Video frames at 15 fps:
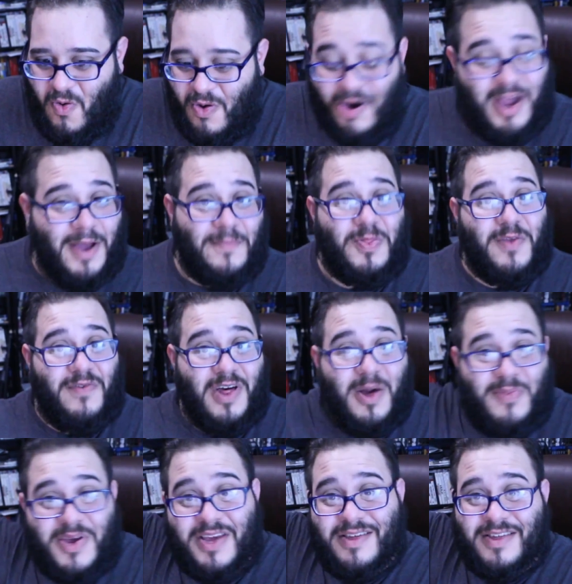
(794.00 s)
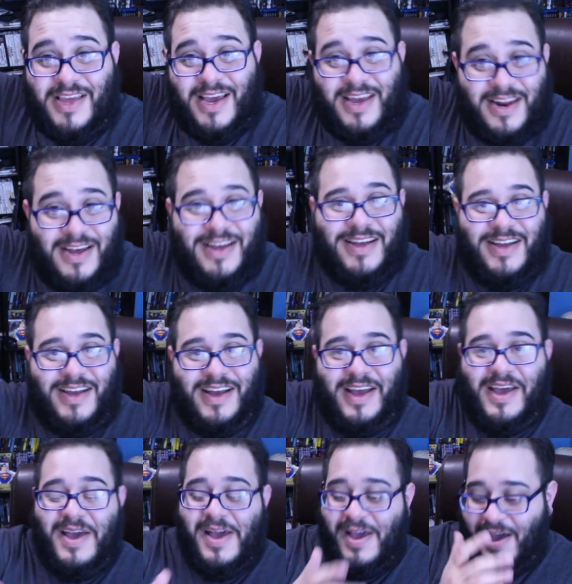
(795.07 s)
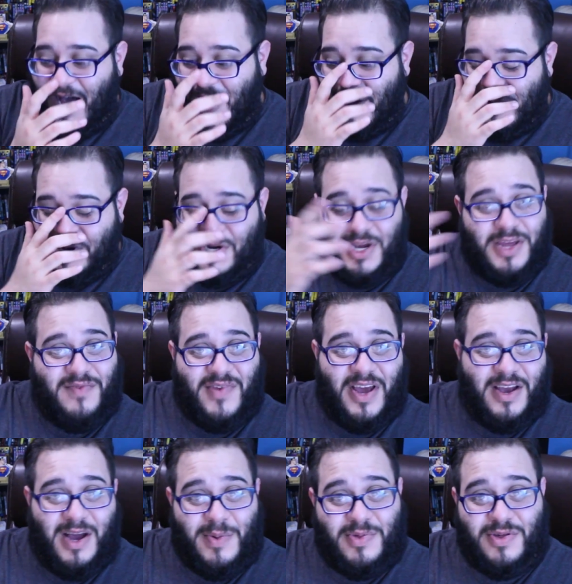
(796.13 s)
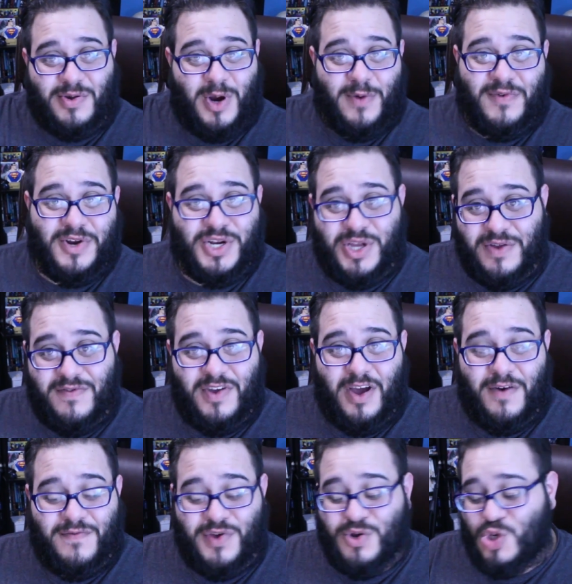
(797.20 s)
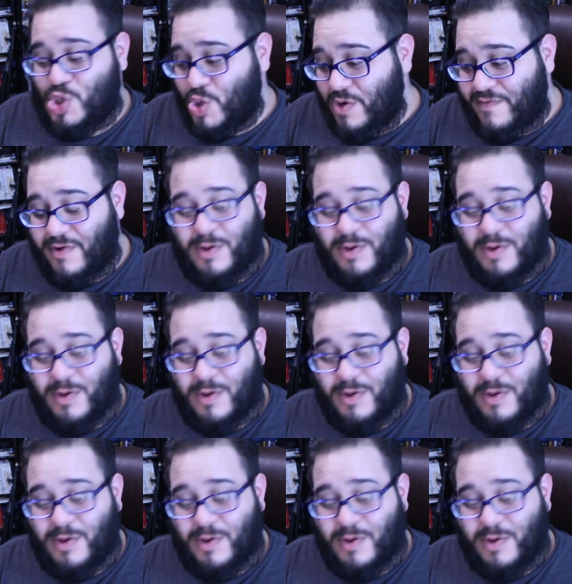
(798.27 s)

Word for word: Okay, well, that being said, uh, make sure you guys like, comment, subscribe, and share the video if you enjoyed.